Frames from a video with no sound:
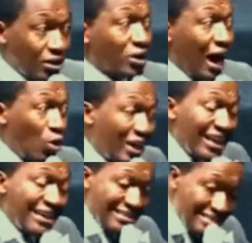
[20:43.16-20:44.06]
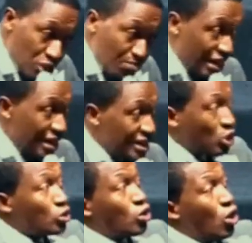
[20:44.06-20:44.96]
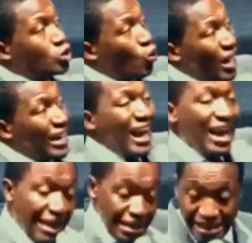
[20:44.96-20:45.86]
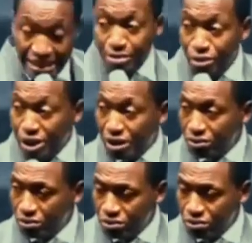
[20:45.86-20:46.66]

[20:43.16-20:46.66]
She would go to work early in the morning.